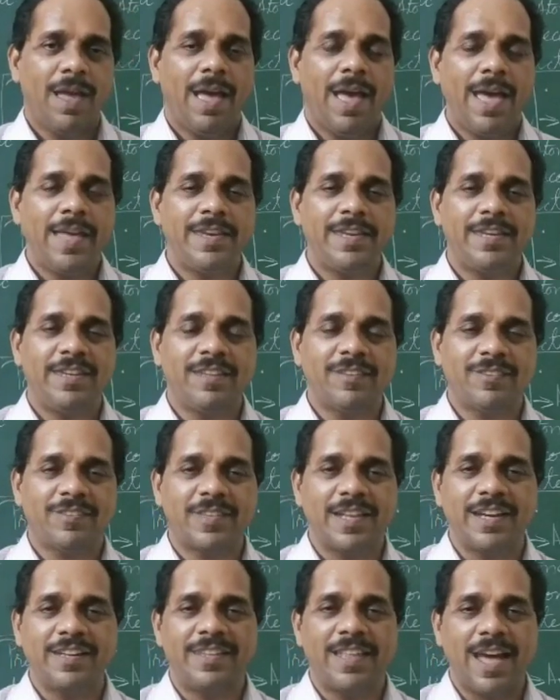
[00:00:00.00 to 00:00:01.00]
And it is
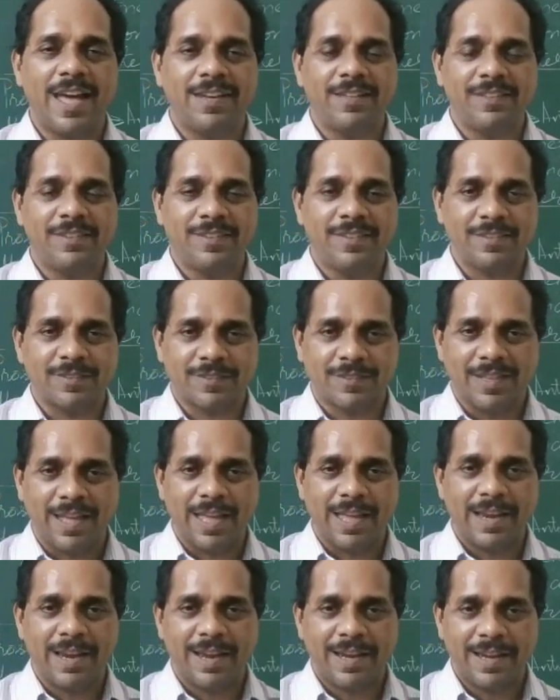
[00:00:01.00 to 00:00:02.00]
said that this is
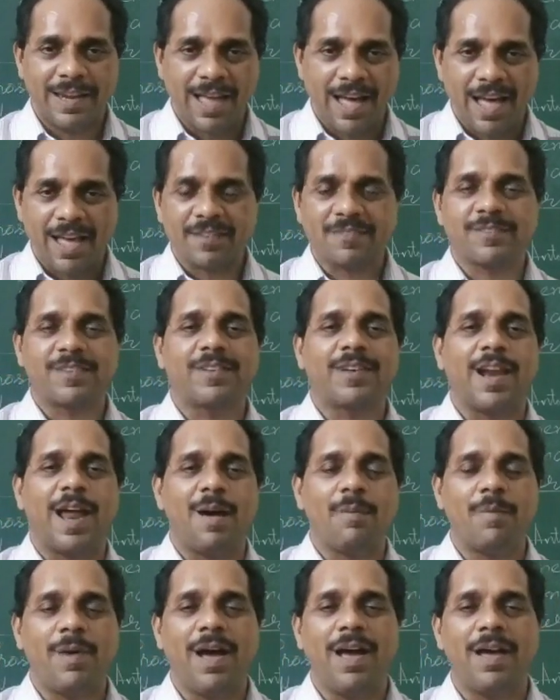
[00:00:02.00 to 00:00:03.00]
the last
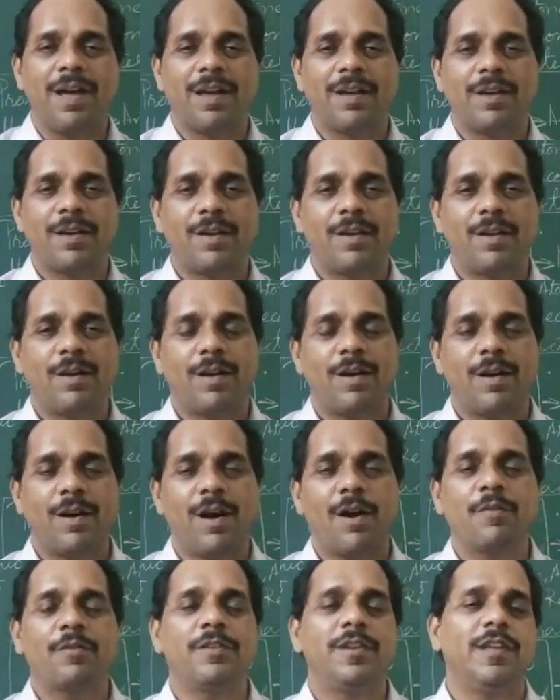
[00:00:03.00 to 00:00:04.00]
drama
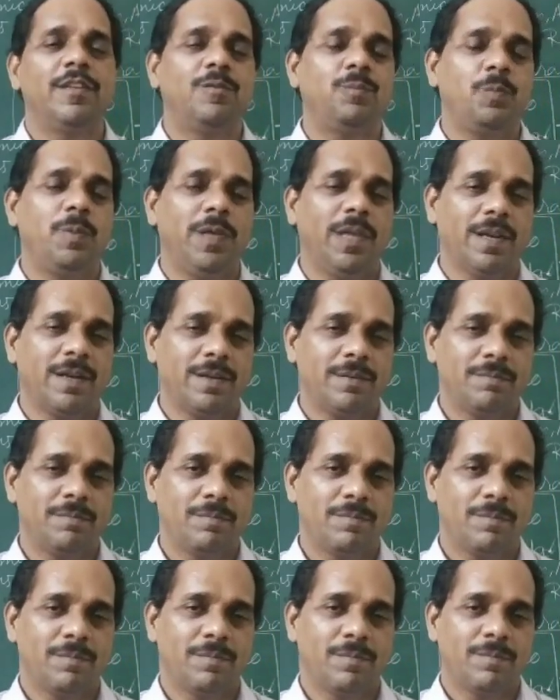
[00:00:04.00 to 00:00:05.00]
of Shakespeare,
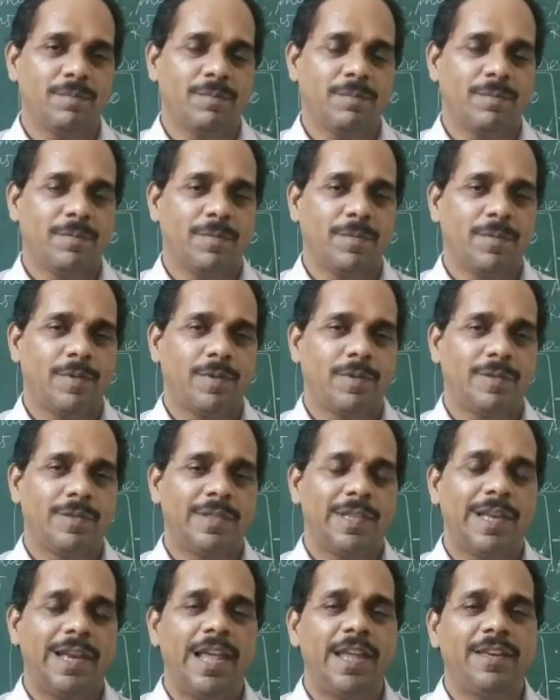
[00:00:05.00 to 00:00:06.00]

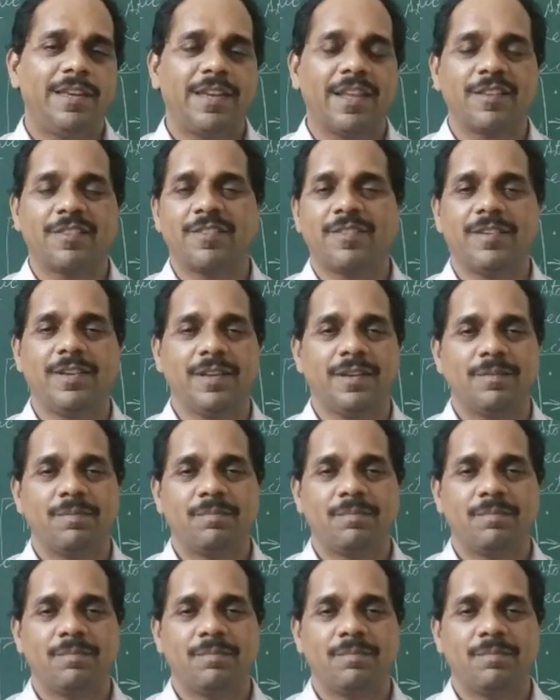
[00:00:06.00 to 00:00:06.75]
the latest.